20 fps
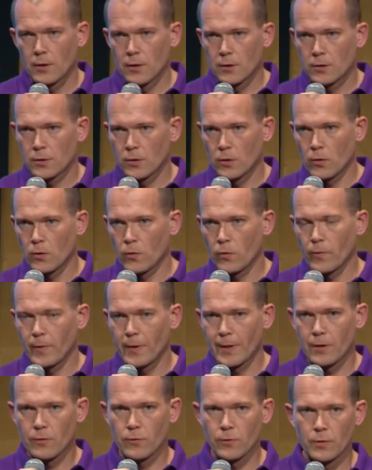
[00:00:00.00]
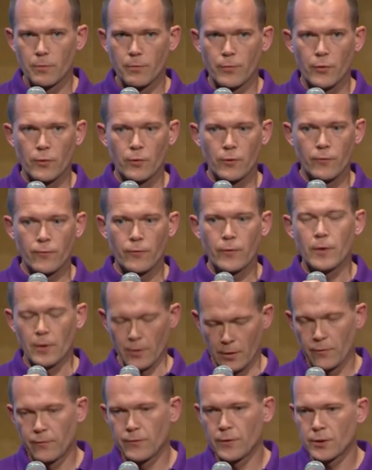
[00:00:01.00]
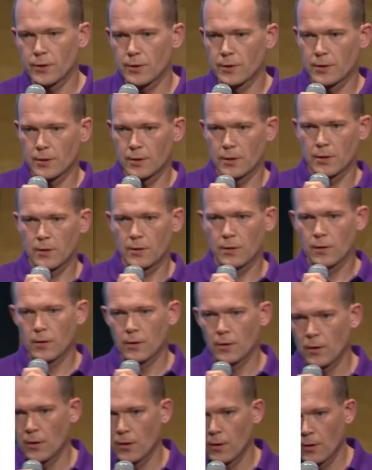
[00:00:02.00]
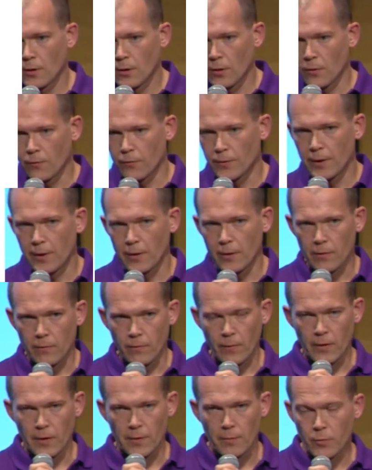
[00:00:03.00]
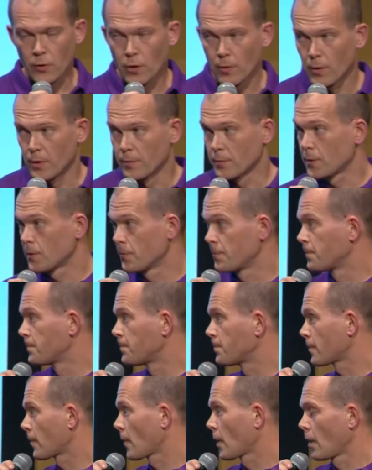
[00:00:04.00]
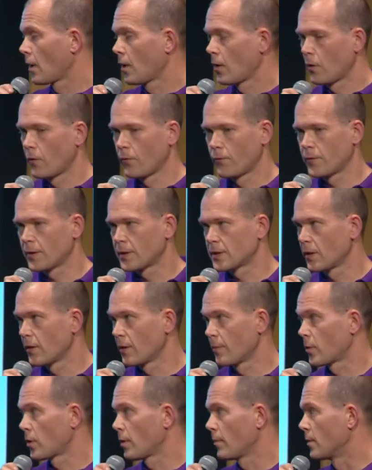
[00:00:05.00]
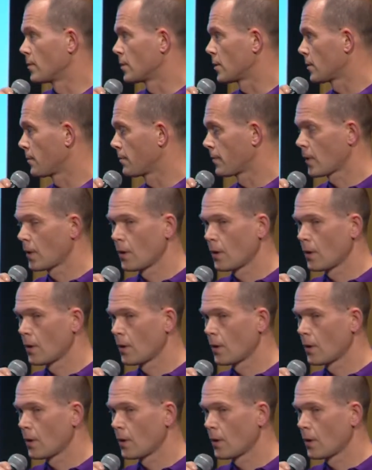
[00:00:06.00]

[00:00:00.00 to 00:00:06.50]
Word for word: so we could improve efficiency of dealing with problems, of fixing the problems.